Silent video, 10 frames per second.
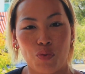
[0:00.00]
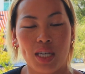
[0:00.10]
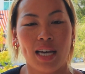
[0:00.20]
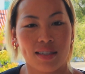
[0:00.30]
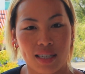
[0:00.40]

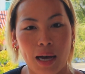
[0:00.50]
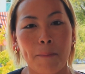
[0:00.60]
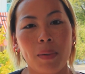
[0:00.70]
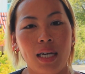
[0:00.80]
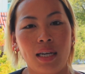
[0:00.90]
we as a
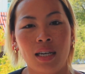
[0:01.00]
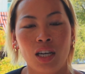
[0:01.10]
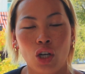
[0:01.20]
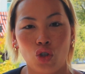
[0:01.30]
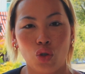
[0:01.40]
company
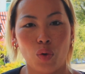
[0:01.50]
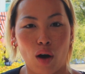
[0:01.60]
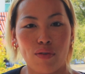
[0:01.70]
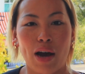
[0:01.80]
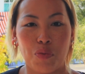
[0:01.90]
do all
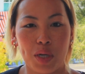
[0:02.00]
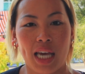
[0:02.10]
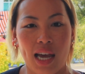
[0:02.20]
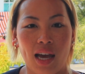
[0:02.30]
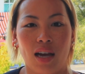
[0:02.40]
that we
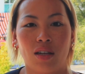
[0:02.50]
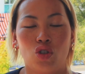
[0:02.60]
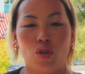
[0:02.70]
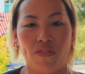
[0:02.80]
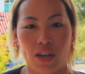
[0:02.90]
can
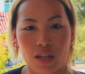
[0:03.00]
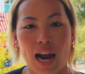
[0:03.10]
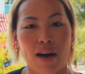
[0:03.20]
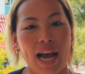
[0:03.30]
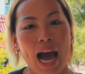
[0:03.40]
to figure
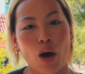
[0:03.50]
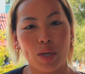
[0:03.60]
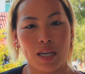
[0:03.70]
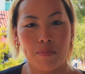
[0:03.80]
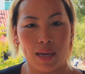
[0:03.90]
out how we
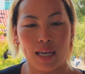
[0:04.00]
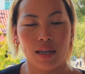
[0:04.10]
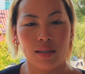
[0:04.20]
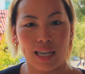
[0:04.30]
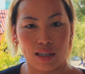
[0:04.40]
can make
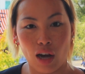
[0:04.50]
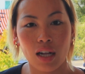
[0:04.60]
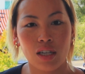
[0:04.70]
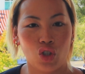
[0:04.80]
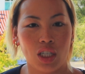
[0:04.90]

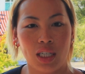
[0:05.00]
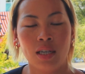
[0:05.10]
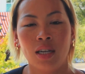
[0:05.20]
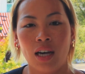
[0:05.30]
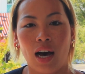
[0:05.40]
technology
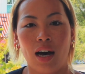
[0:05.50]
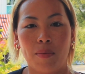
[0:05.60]
uh,